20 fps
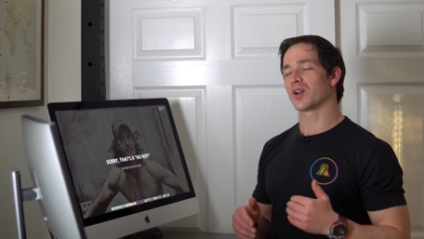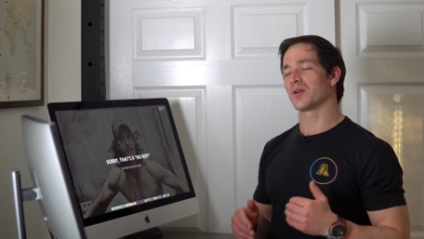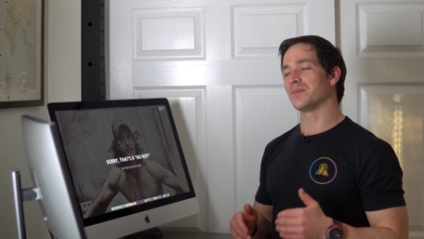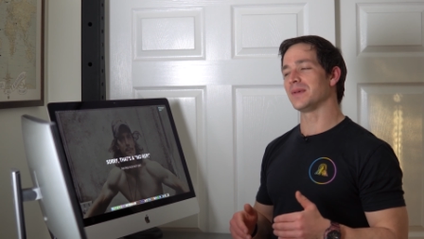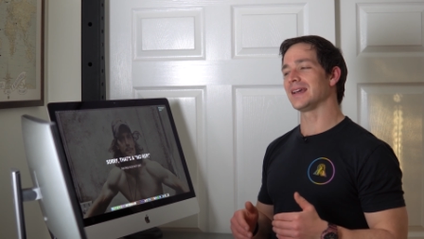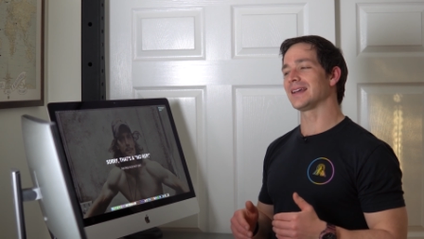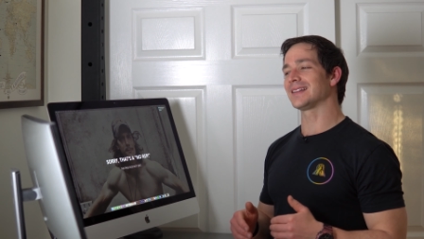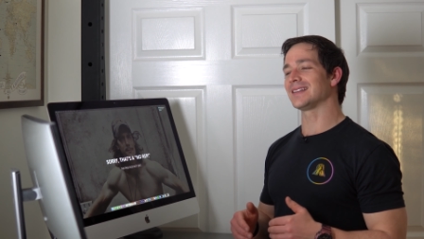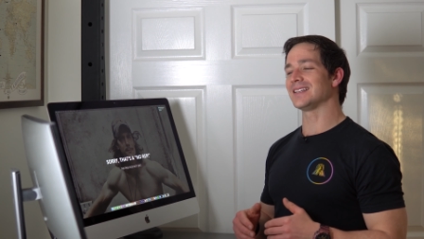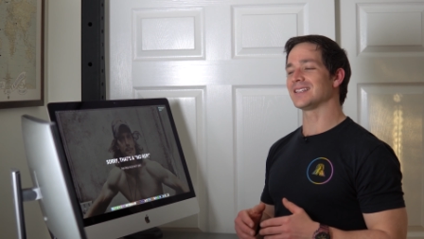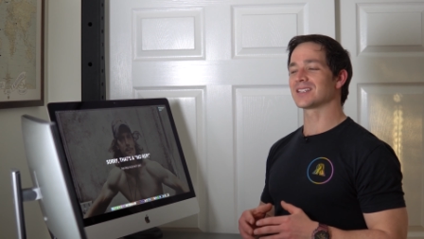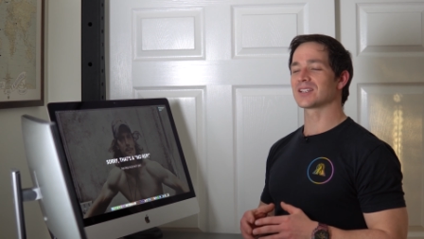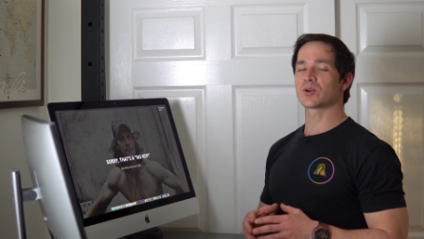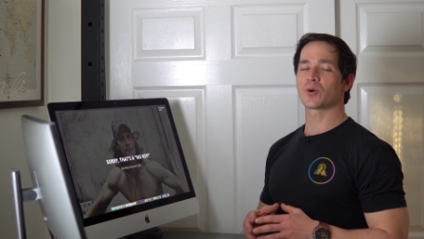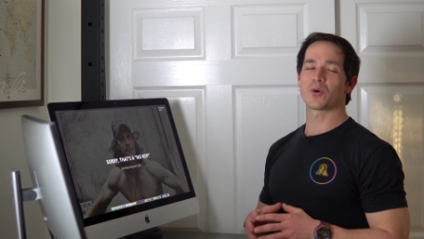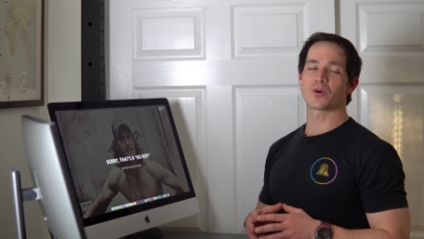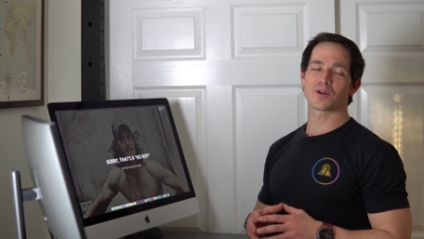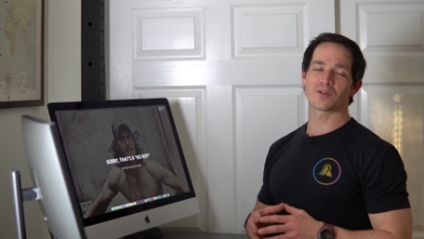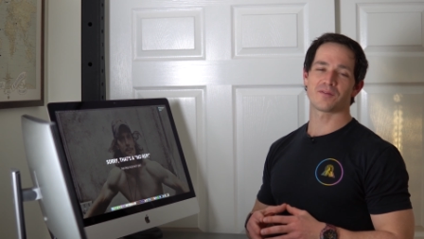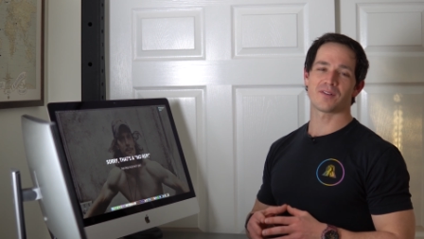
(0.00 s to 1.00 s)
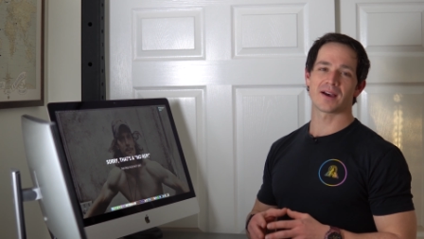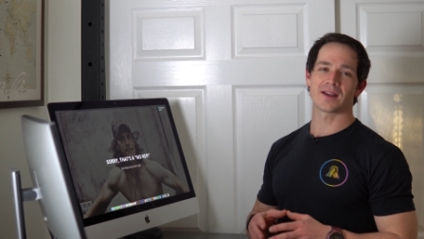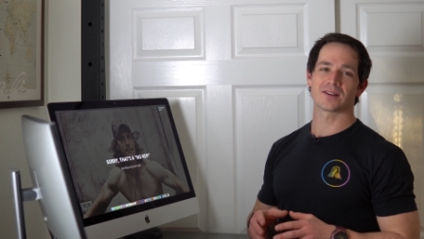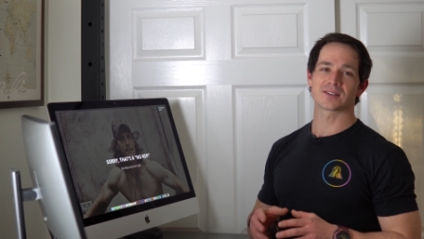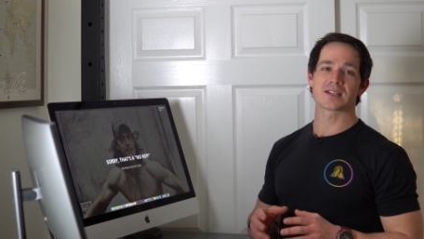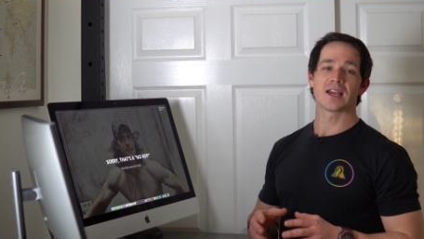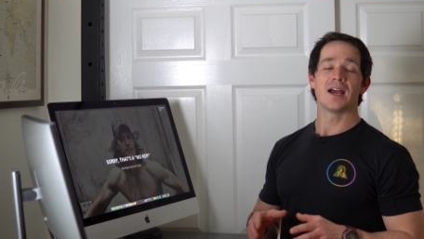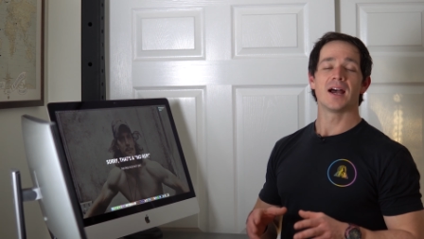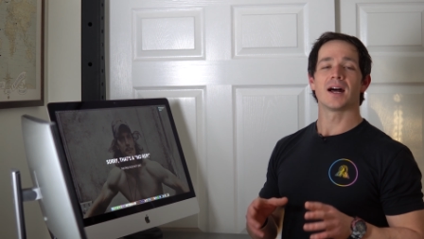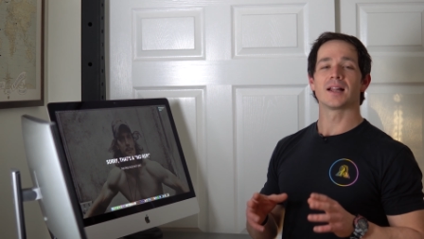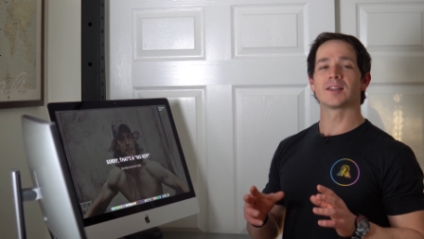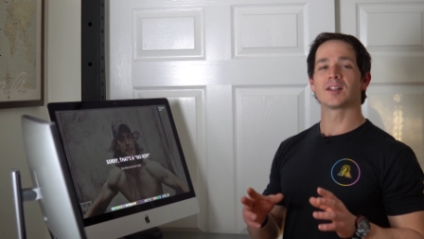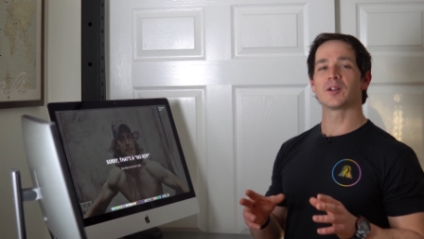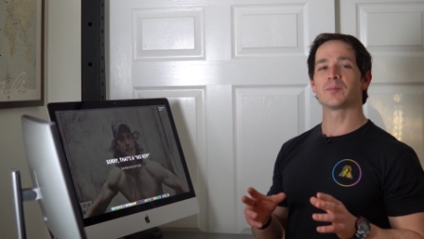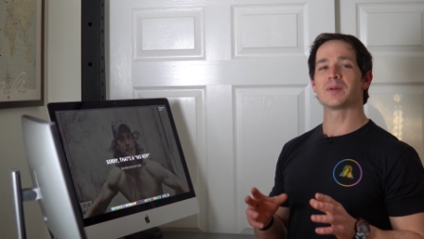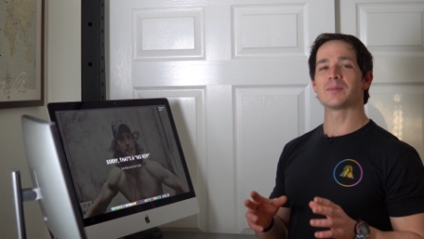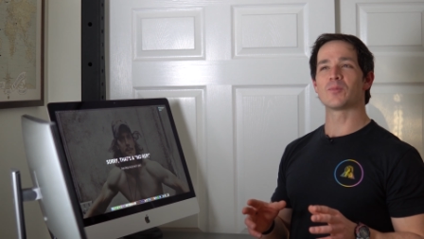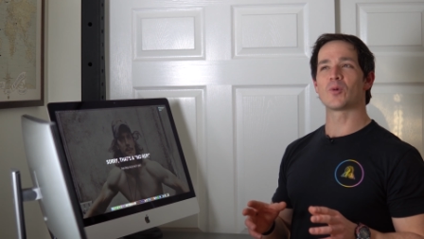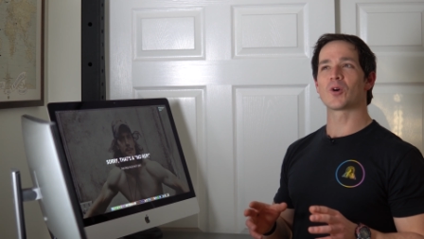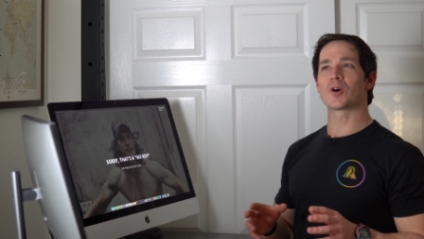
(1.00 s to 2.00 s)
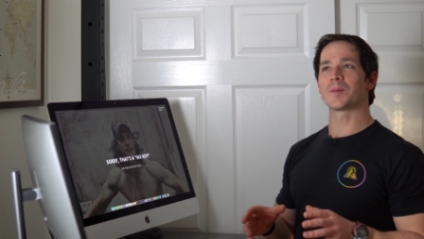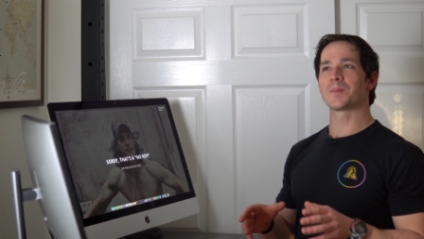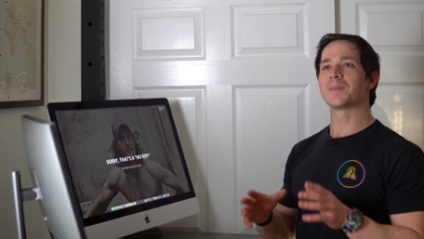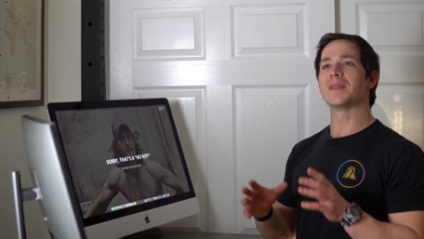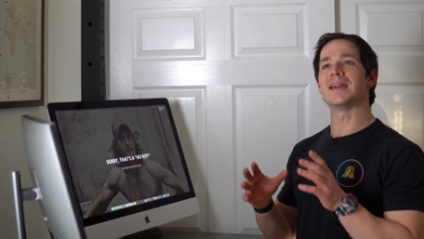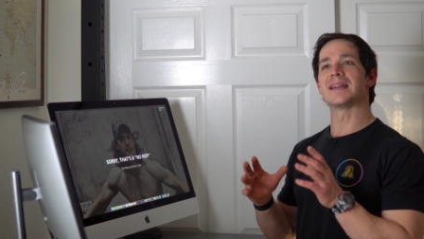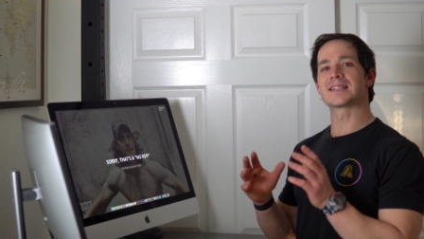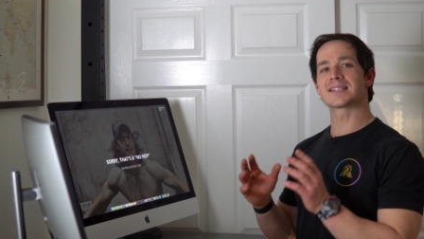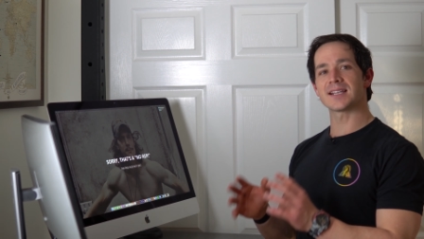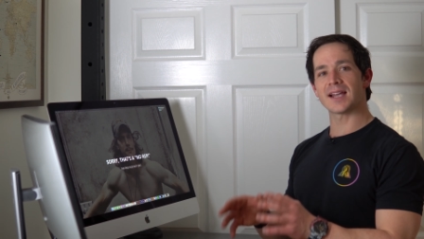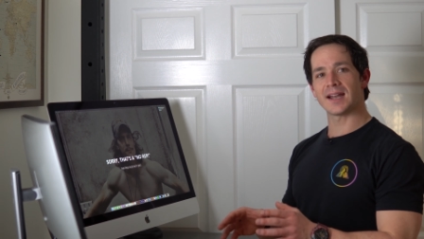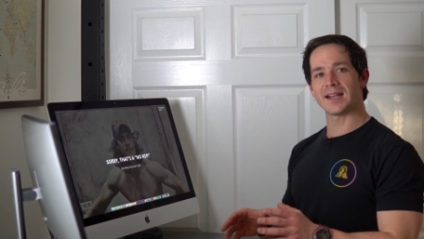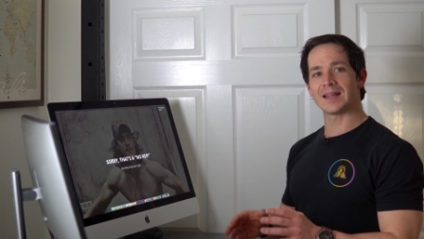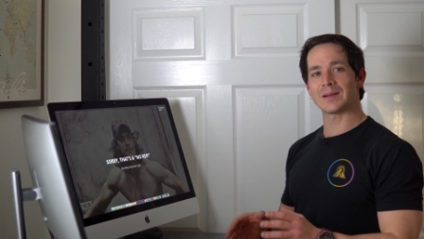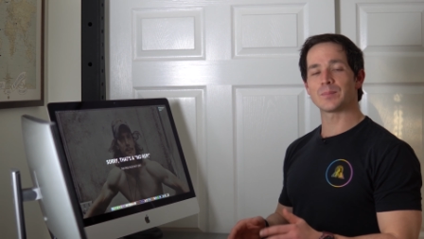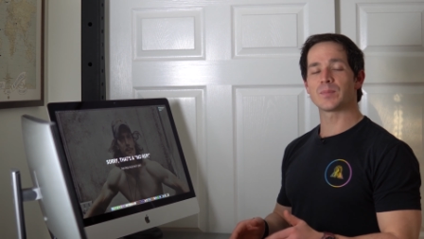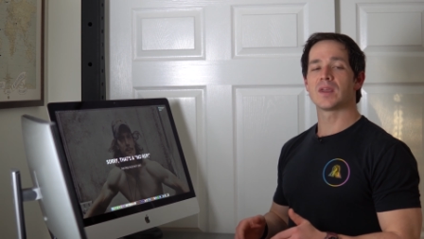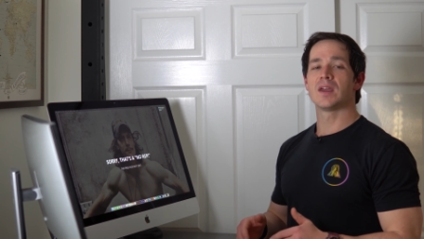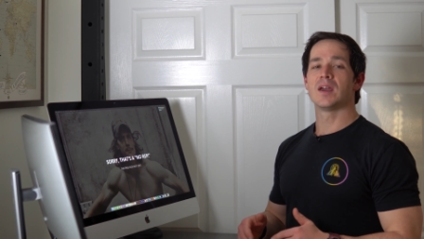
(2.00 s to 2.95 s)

to make these quarterfinals a little bit more exciting,